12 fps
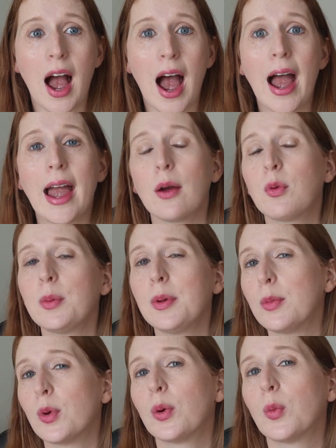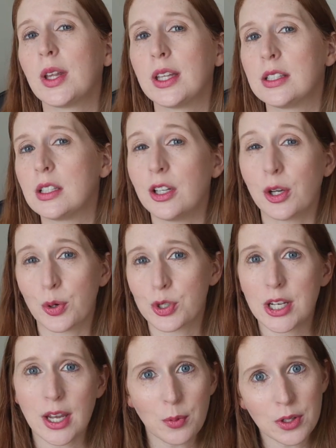I will be more willing to
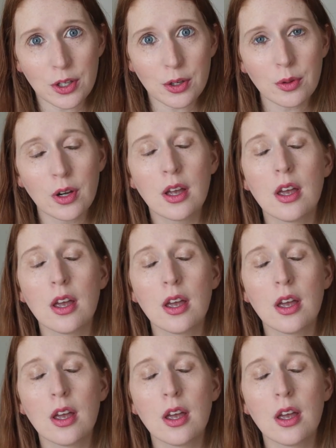negotiate with you.